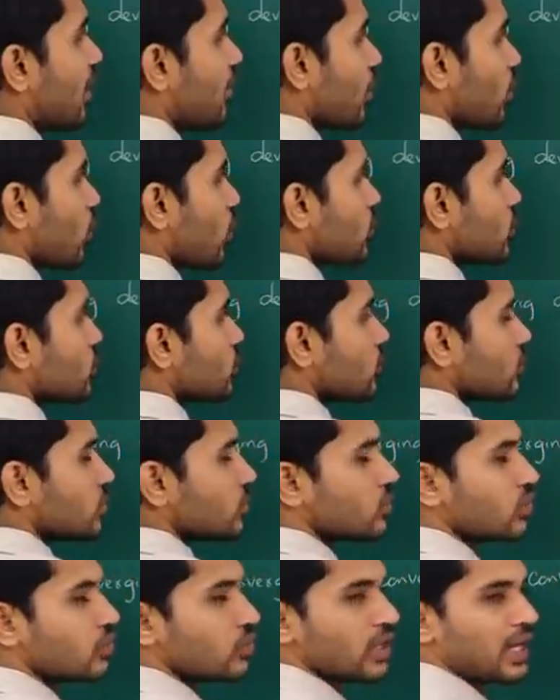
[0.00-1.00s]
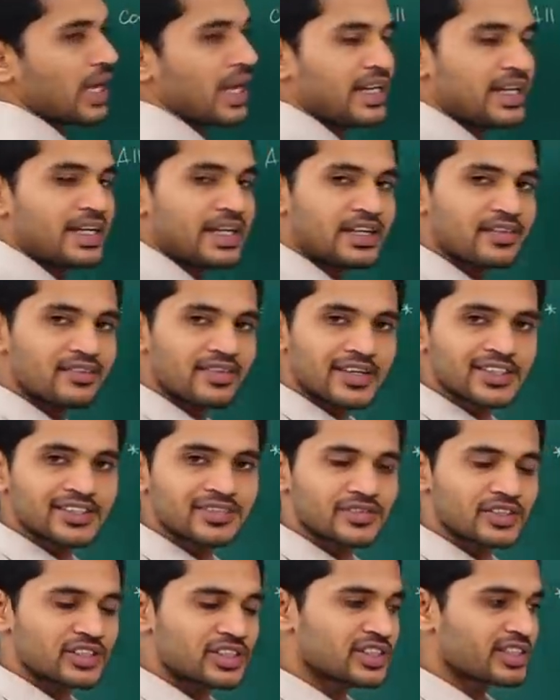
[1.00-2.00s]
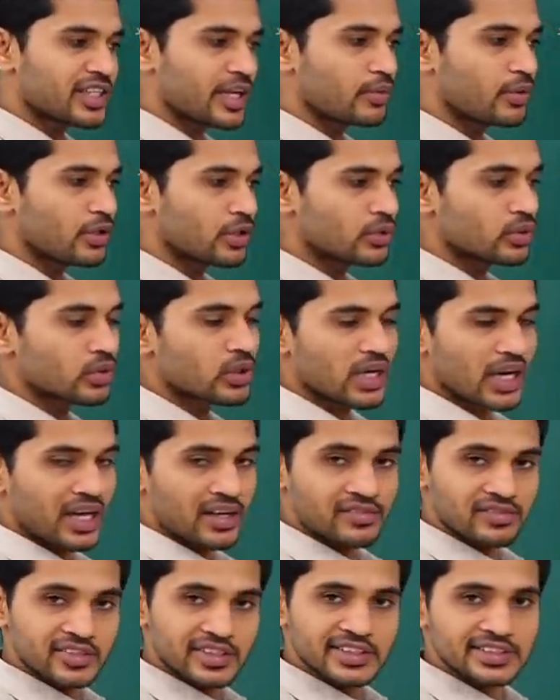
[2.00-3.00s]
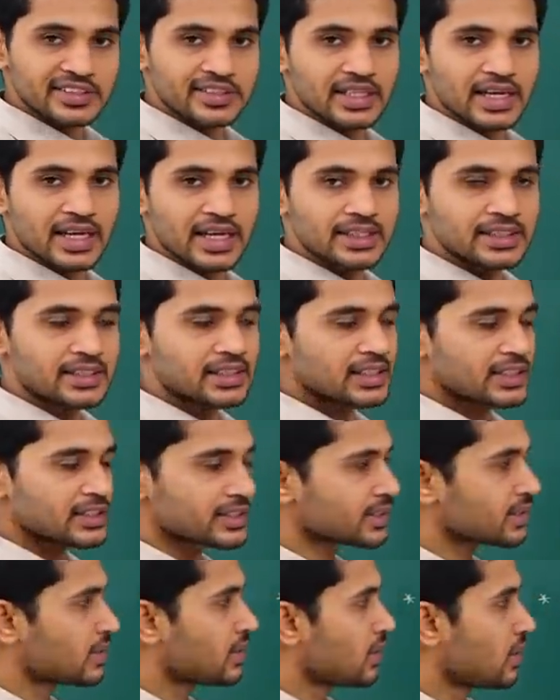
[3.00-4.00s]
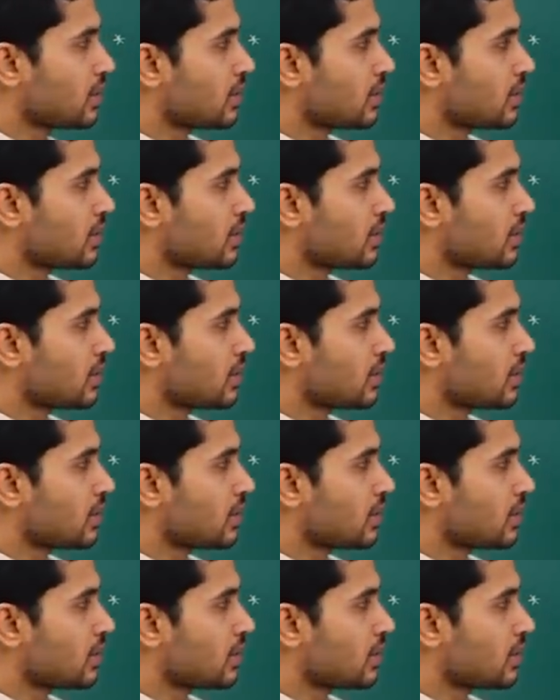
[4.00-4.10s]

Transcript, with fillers: power also. So, any device which is able to converge the light rays